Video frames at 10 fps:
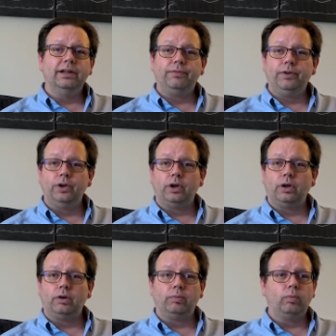if
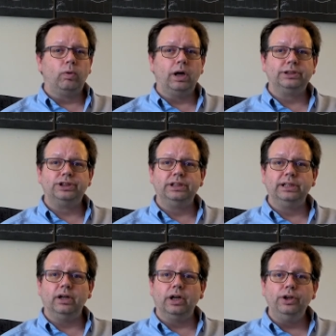you're
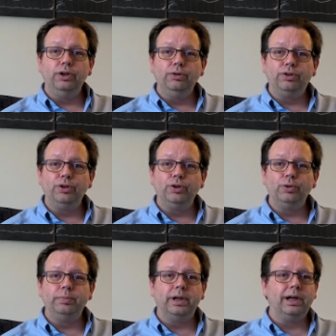watching on
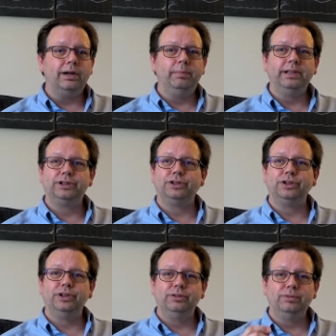YouTube, uh, make sure
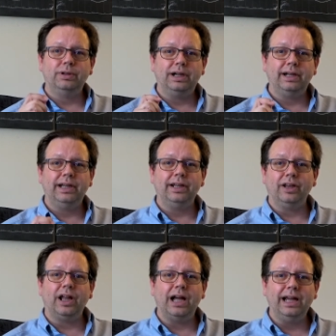you uh, hit
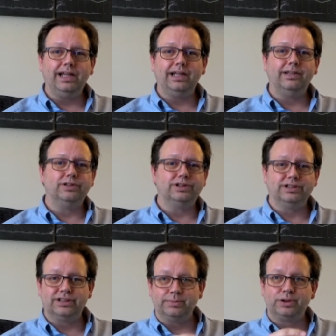like, and there's a
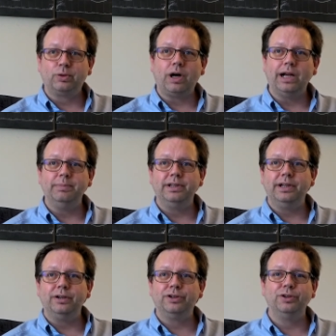subscribe in
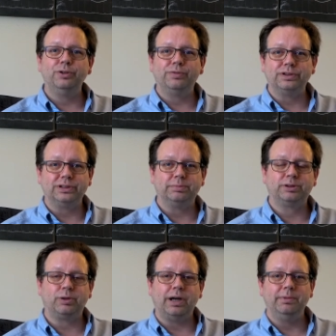there too for
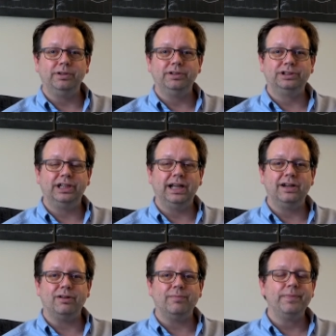subscribing to the
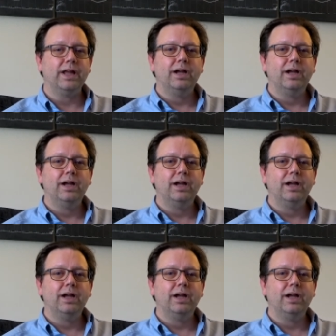channel.